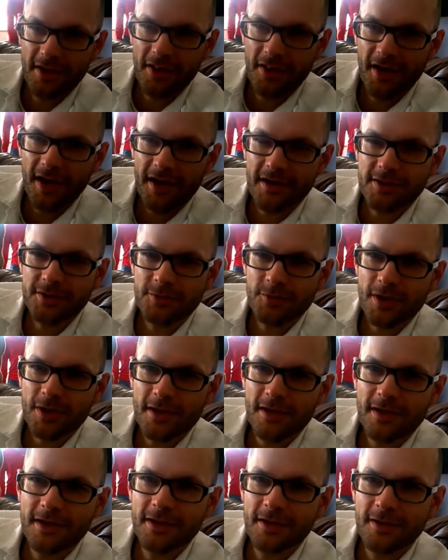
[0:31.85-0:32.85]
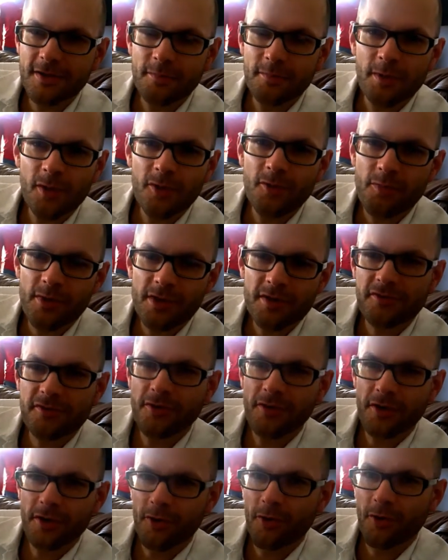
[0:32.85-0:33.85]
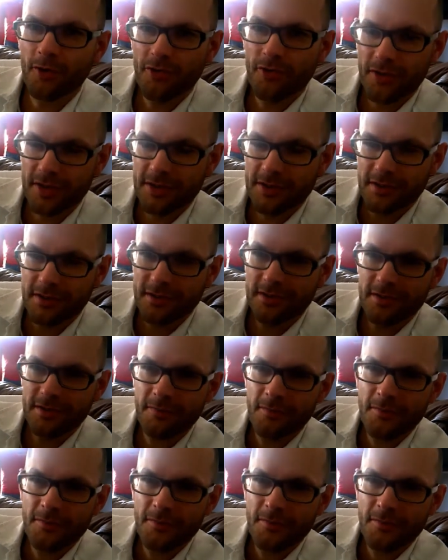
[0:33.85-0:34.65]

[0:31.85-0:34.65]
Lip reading: That is really the blueprint for your whole thesis.